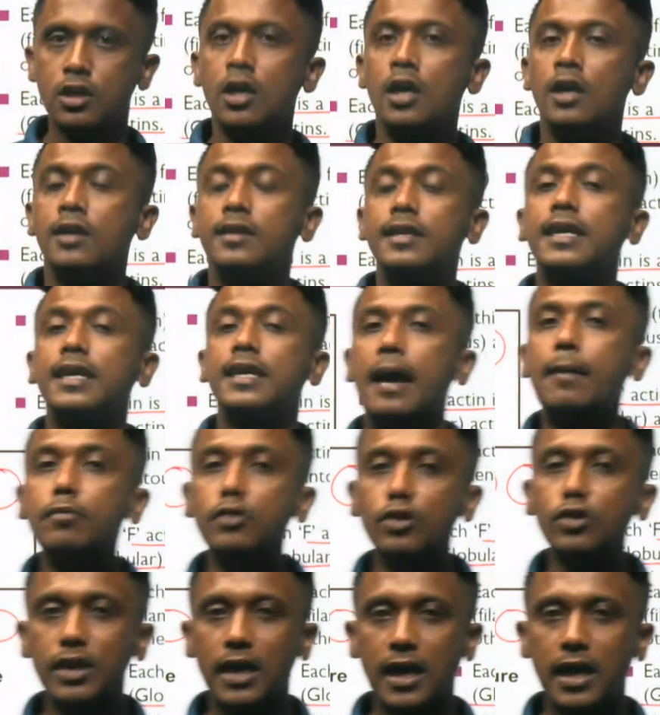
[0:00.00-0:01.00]
they come
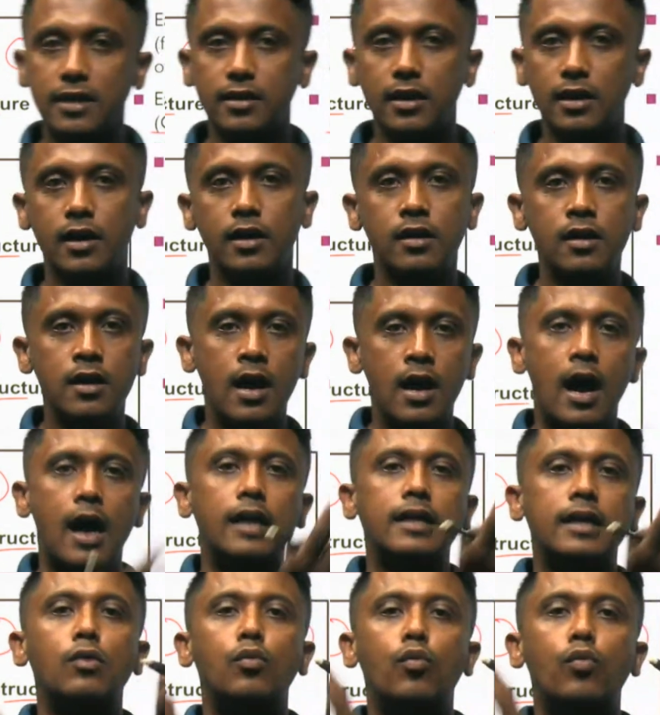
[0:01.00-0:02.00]
together and they
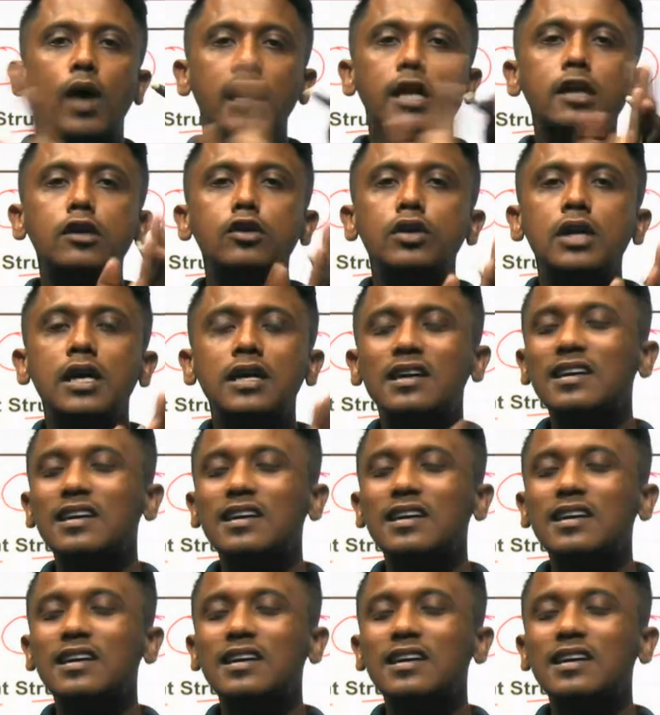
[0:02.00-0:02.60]
wind together